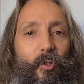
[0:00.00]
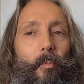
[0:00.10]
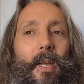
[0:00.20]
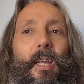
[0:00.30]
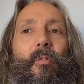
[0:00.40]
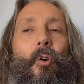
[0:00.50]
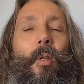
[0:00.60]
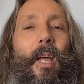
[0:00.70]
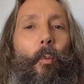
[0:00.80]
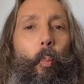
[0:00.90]
You may have
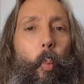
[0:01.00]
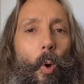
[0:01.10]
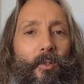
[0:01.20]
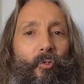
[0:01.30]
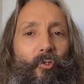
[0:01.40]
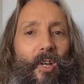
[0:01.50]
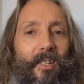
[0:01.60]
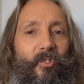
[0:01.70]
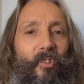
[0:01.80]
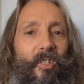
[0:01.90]
only had one
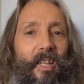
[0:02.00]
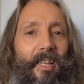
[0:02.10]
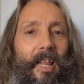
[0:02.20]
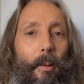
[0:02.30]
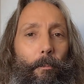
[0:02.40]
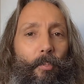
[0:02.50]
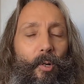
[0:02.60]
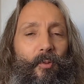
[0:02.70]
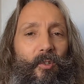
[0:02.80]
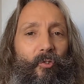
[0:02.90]
chance to take that
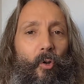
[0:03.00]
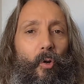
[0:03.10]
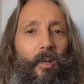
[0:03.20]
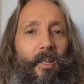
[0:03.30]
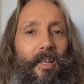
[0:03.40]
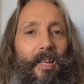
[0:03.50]
perfect shot,